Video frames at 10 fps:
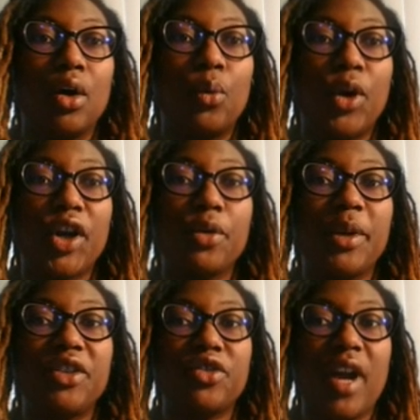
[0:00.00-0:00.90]
What are
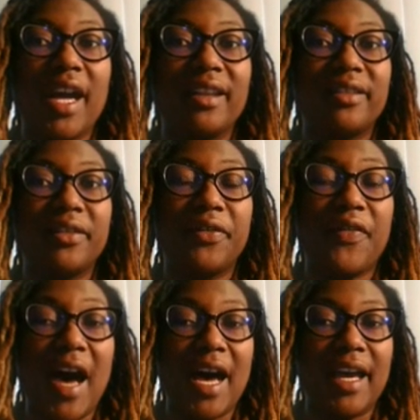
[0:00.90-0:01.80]
we trying to
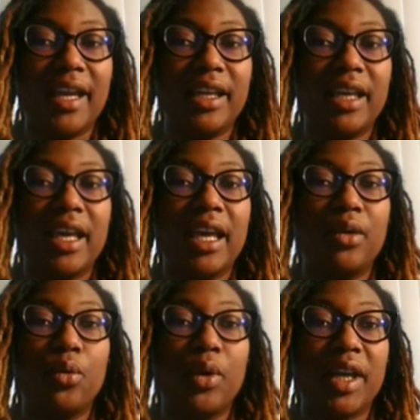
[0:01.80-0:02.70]
find
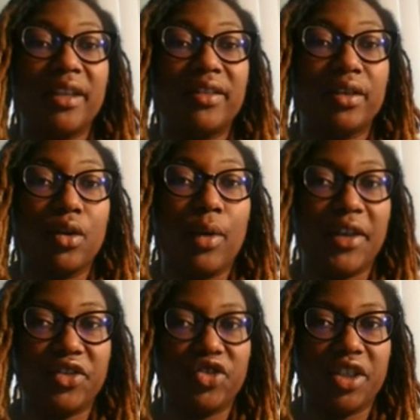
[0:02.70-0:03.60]
and what is the
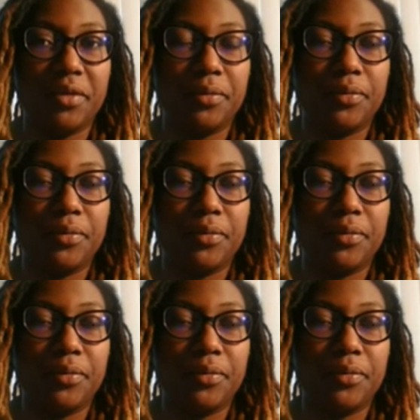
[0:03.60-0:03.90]
question?